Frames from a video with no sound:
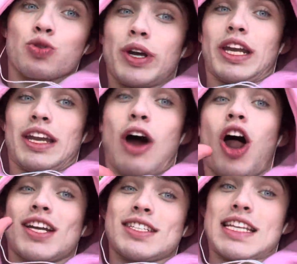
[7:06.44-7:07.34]
weed.
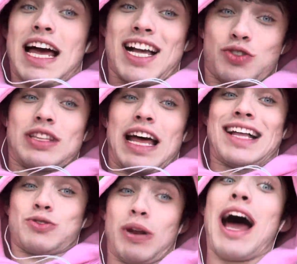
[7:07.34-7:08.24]
Honestly, that's
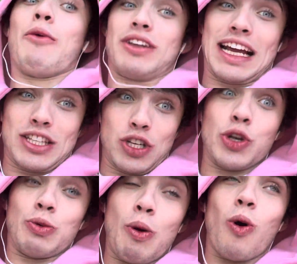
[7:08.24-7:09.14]
what I would like to
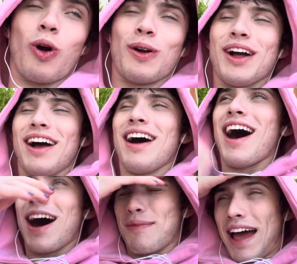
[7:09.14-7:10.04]
do more.
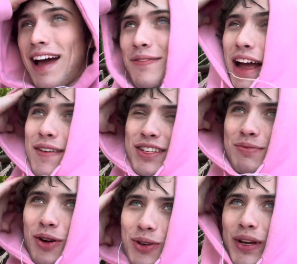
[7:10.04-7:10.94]
But I haven't
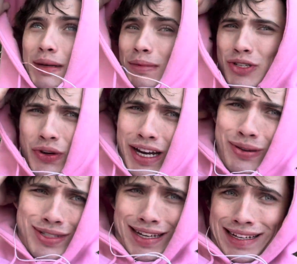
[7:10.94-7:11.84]
smoked weed. But drinking
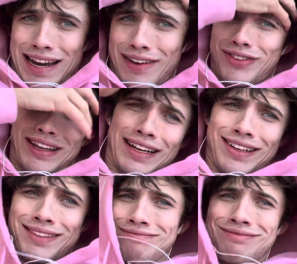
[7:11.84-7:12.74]
was like never like
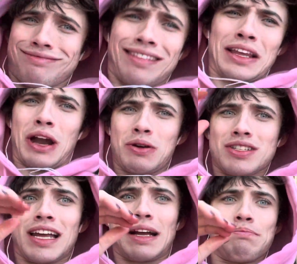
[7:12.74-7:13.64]
a, I
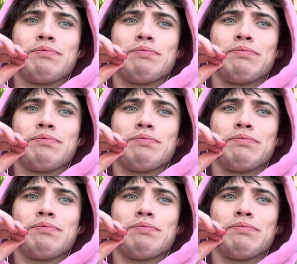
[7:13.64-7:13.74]
wasn't like a